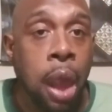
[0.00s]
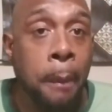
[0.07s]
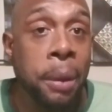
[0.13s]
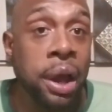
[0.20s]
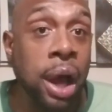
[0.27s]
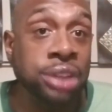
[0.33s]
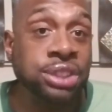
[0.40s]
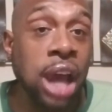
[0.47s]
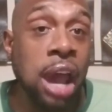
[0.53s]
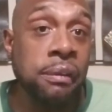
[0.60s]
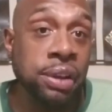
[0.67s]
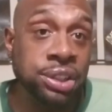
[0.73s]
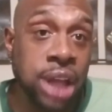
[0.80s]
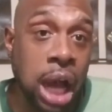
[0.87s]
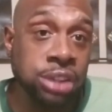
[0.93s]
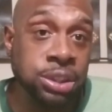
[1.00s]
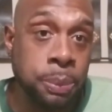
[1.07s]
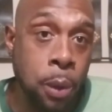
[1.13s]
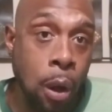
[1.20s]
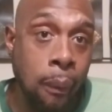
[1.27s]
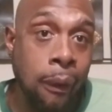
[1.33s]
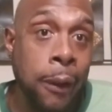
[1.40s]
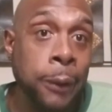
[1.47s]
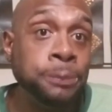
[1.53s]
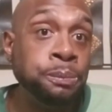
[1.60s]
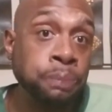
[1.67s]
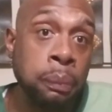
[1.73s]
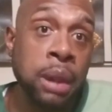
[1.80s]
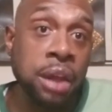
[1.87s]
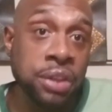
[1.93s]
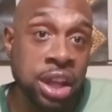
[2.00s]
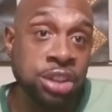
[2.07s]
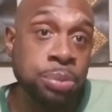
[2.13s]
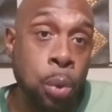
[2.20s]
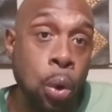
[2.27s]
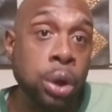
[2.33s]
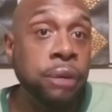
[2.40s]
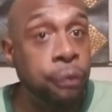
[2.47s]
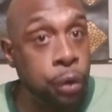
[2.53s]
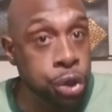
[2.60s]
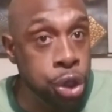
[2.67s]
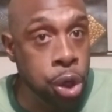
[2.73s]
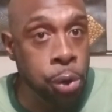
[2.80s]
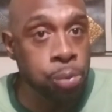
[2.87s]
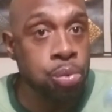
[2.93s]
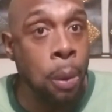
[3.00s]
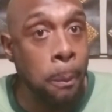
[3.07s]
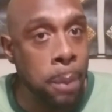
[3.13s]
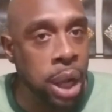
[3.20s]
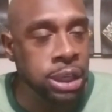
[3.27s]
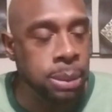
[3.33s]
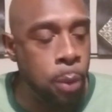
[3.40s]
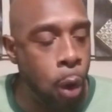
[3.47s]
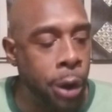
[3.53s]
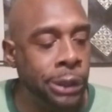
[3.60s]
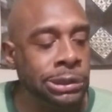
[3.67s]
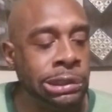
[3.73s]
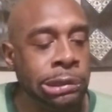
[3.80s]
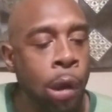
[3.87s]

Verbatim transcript: because I have a doctor appointment this morning for you, Monday morning.